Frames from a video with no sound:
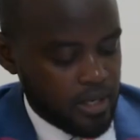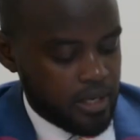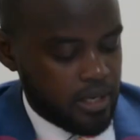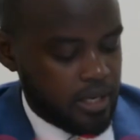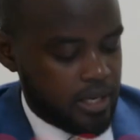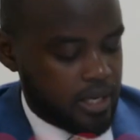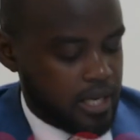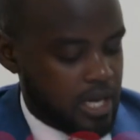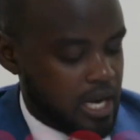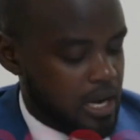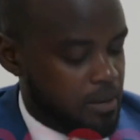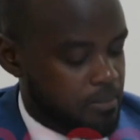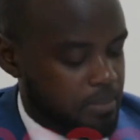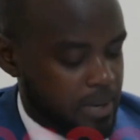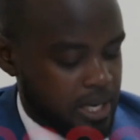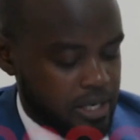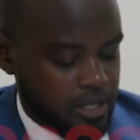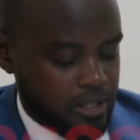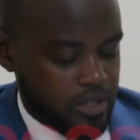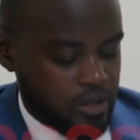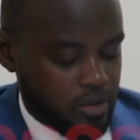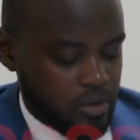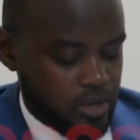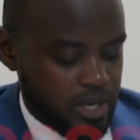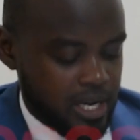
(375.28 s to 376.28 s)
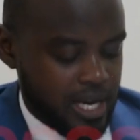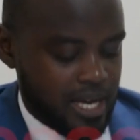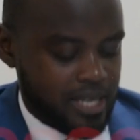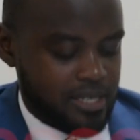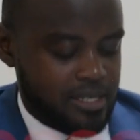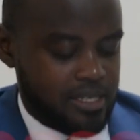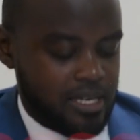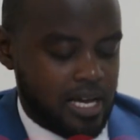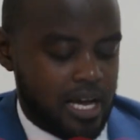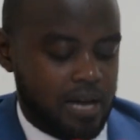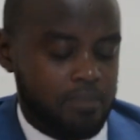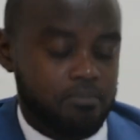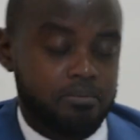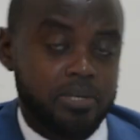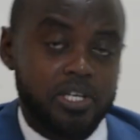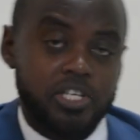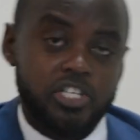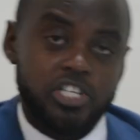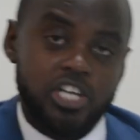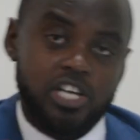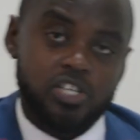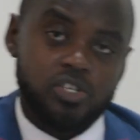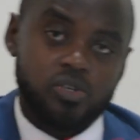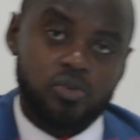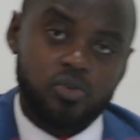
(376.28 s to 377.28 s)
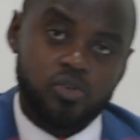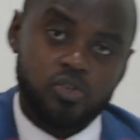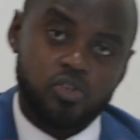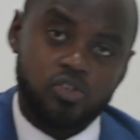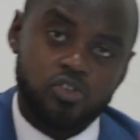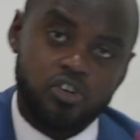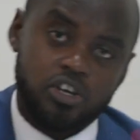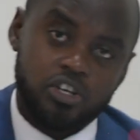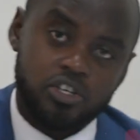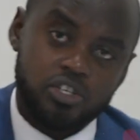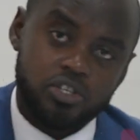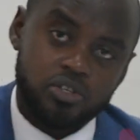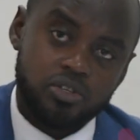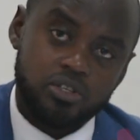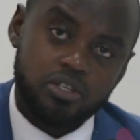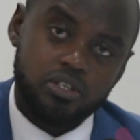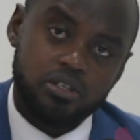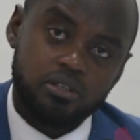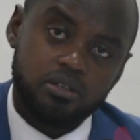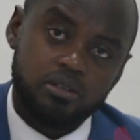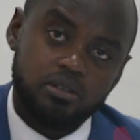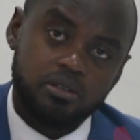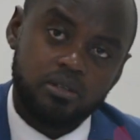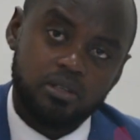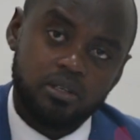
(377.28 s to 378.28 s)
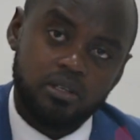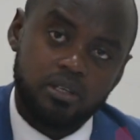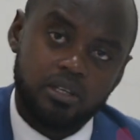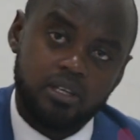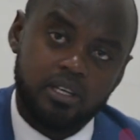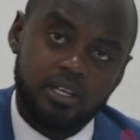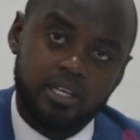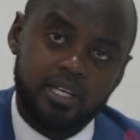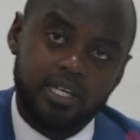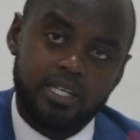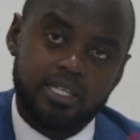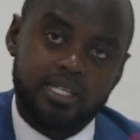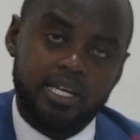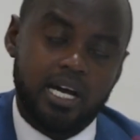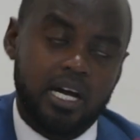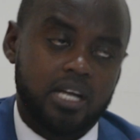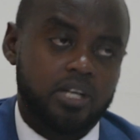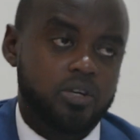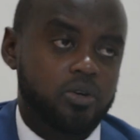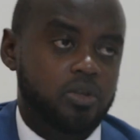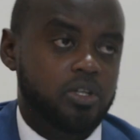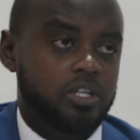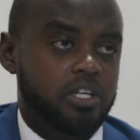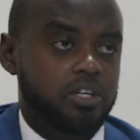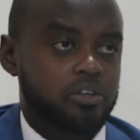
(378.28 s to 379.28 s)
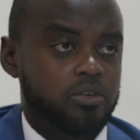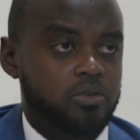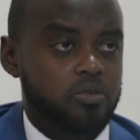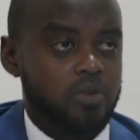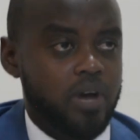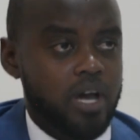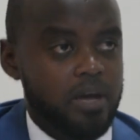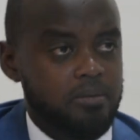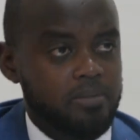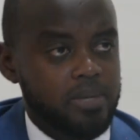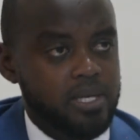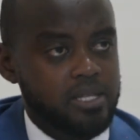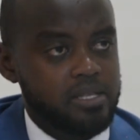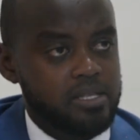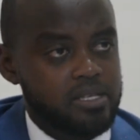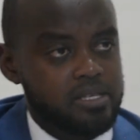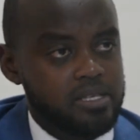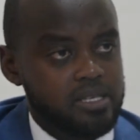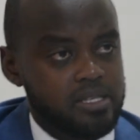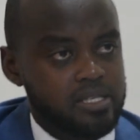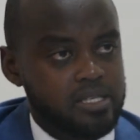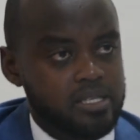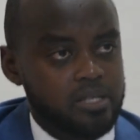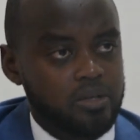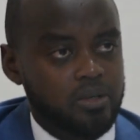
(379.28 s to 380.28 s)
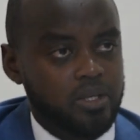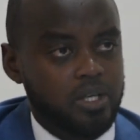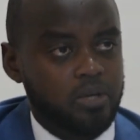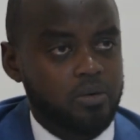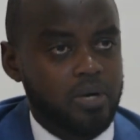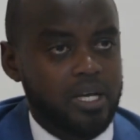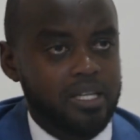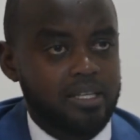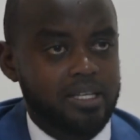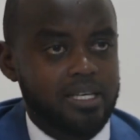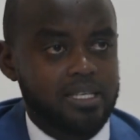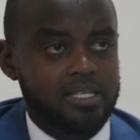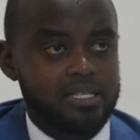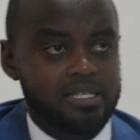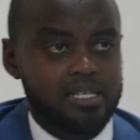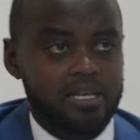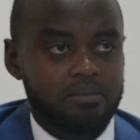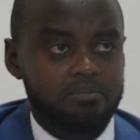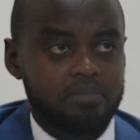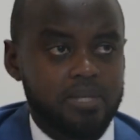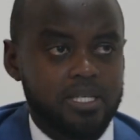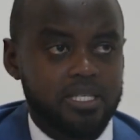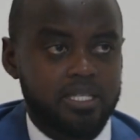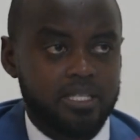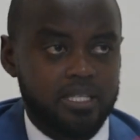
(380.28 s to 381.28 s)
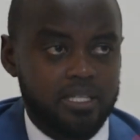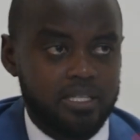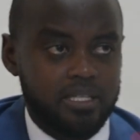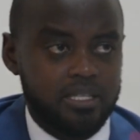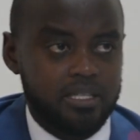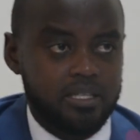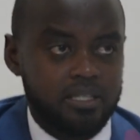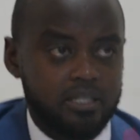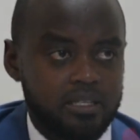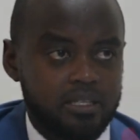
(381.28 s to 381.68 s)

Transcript: a company known as Ambitious Construction. It had all the requirements. It's the only one that submitted,